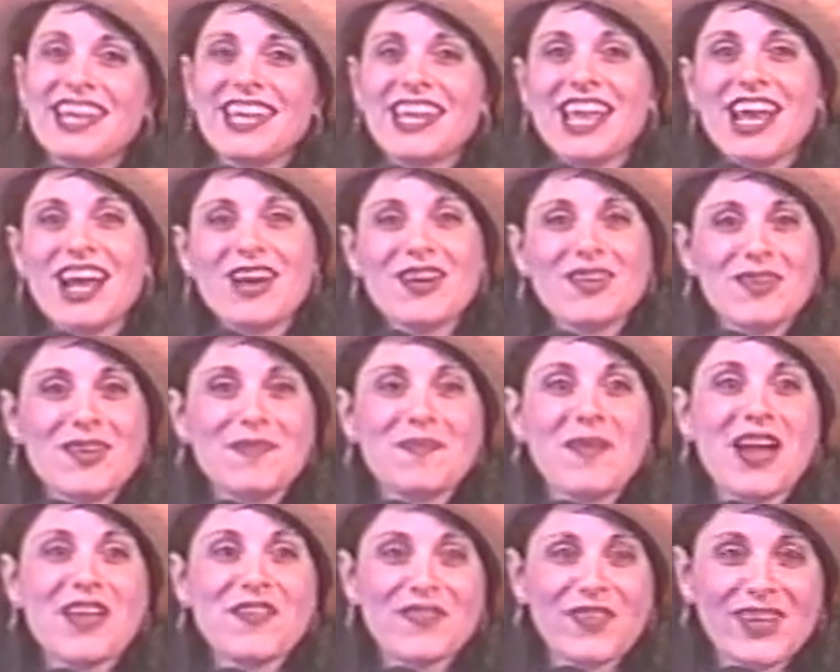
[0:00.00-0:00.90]
Now,
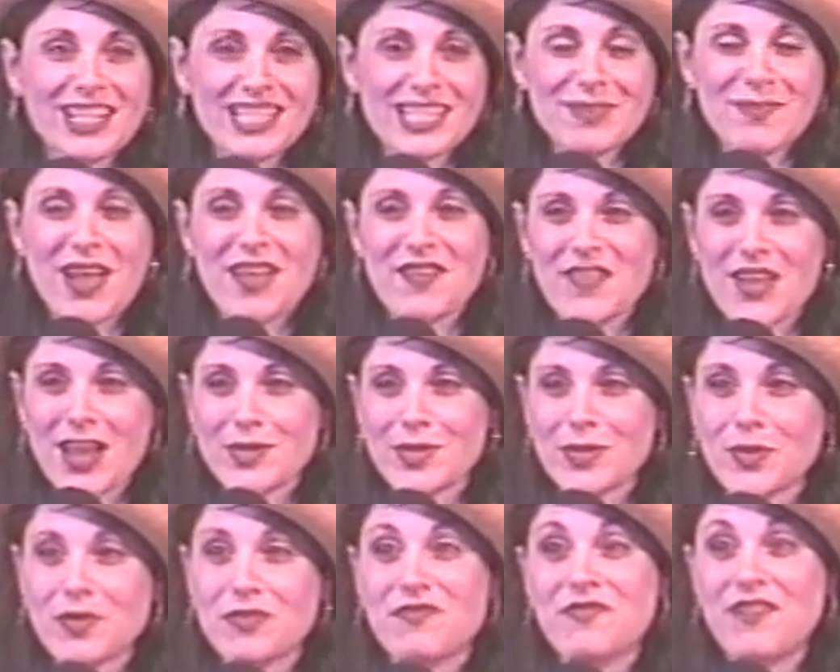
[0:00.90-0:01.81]
my friends and my
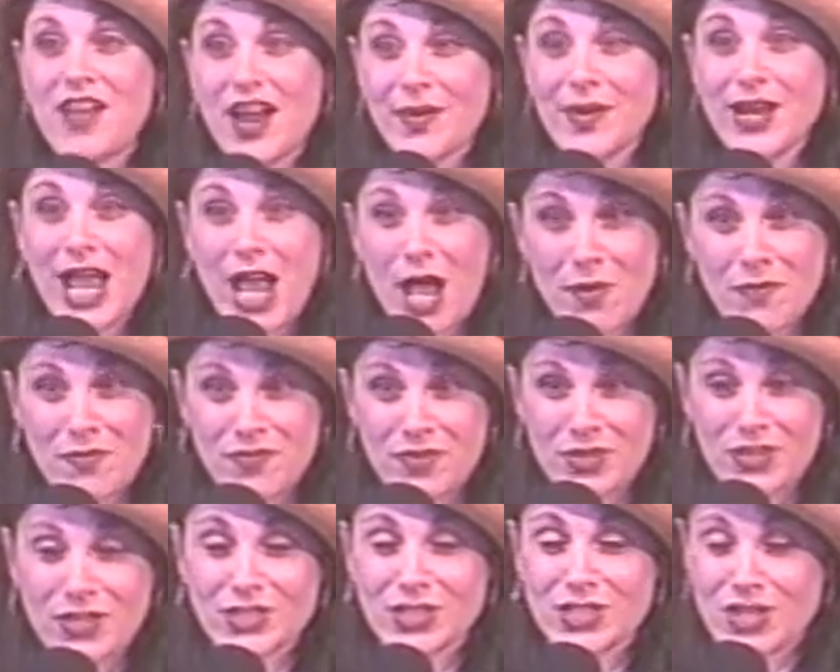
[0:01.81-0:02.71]
family were very
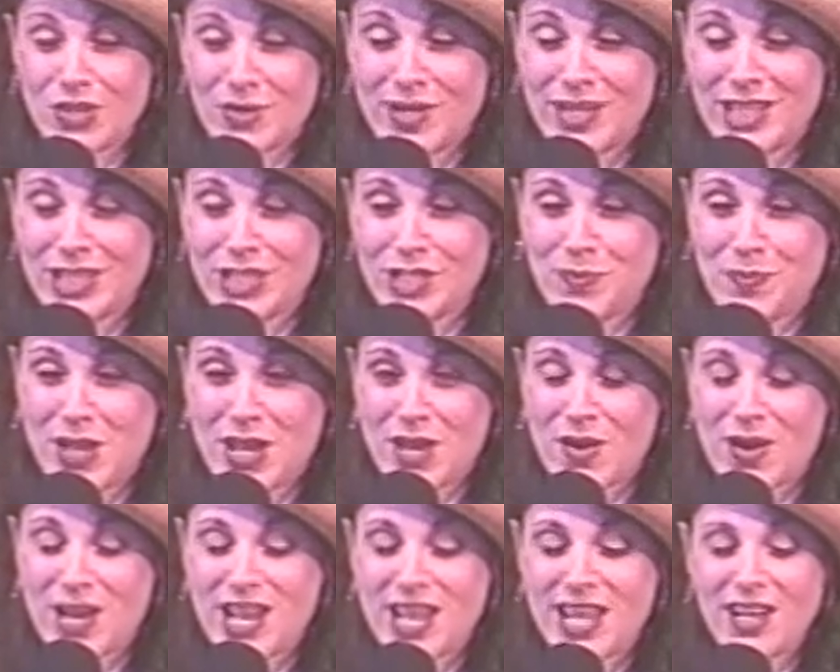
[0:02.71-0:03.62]
helpful during this
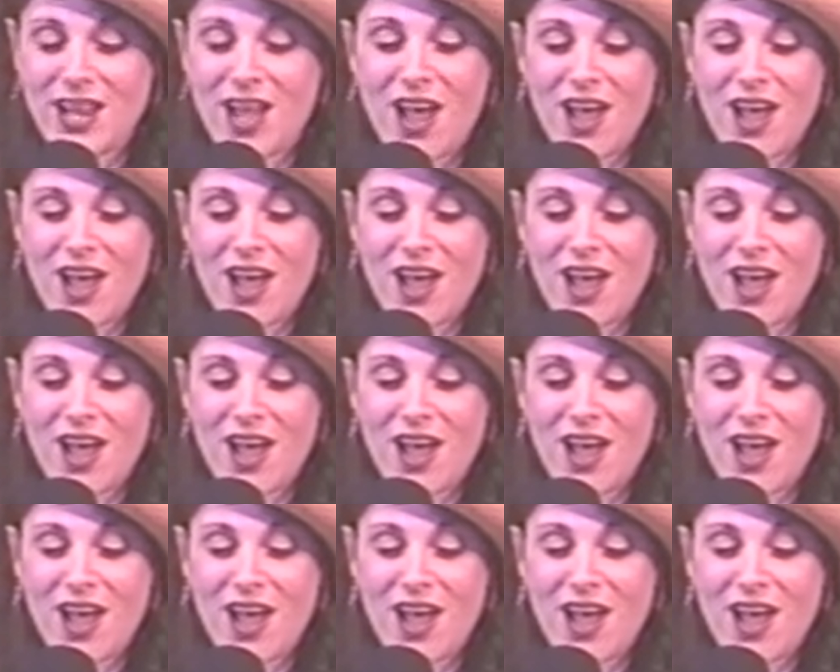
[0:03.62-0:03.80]
period.